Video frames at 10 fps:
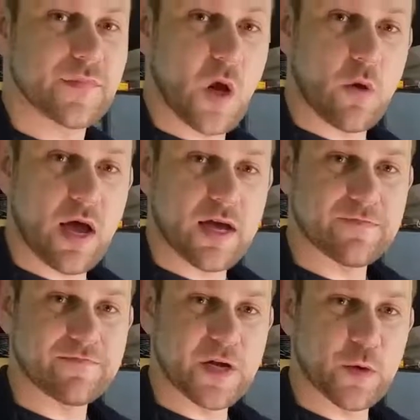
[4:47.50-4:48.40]

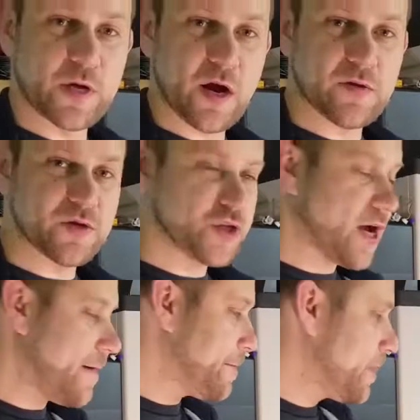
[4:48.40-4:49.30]
Okay, here we are in the
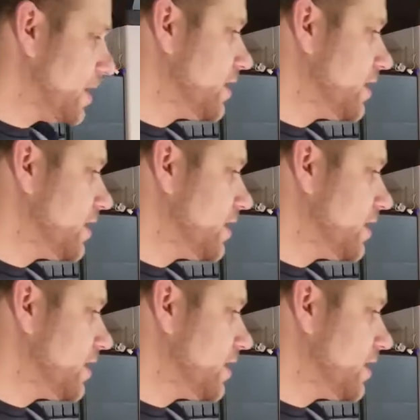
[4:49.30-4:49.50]
shop.